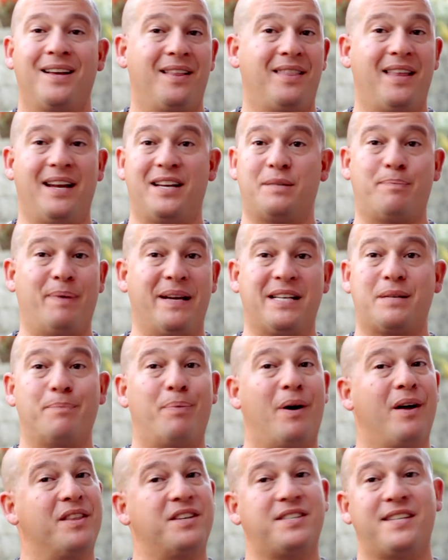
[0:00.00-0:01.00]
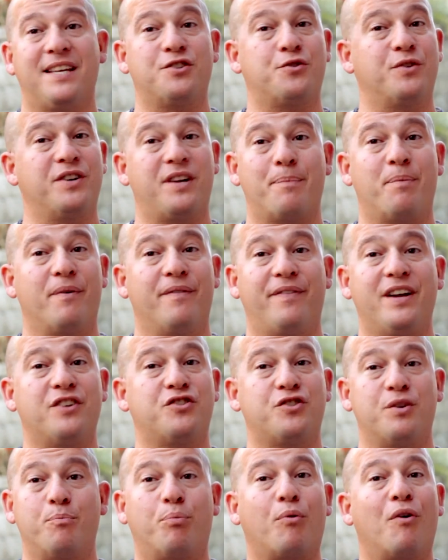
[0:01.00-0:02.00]
that is based upon the sensory
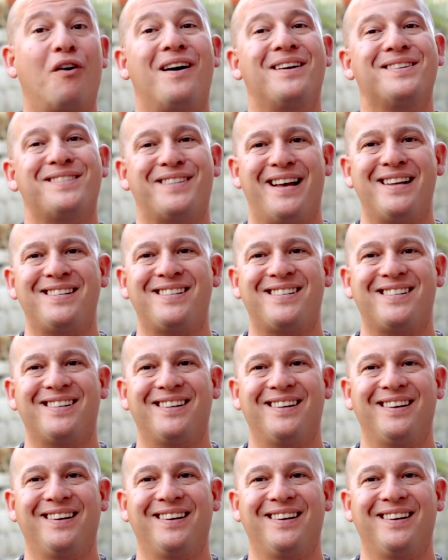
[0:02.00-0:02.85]
deprivation process,